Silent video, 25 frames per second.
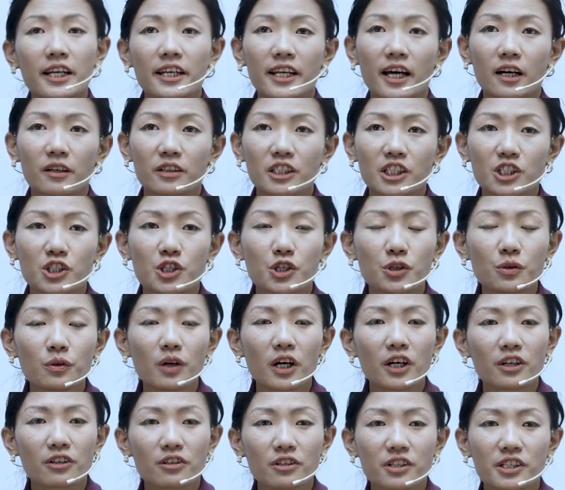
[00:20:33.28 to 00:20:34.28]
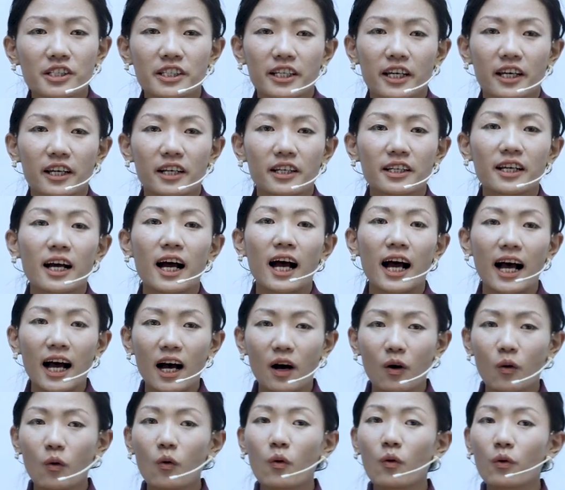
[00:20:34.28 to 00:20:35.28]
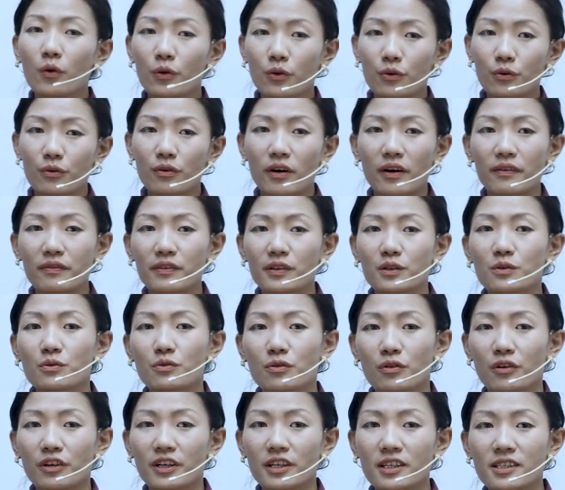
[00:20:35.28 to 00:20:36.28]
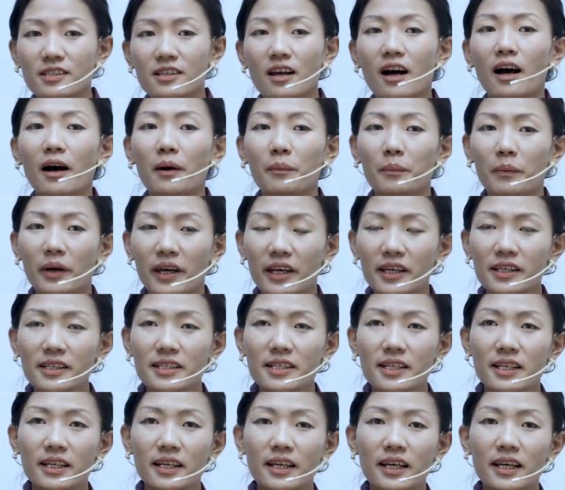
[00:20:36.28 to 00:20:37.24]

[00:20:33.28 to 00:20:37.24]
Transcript: Now, did you understand how orthographic drawings are made?